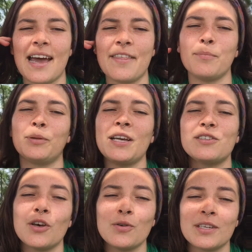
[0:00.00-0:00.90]
and then place
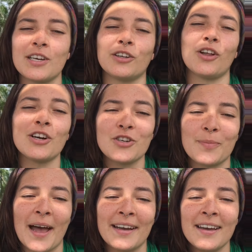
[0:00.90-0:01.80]
those in a larger
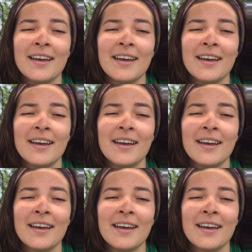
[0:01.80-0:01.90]
bag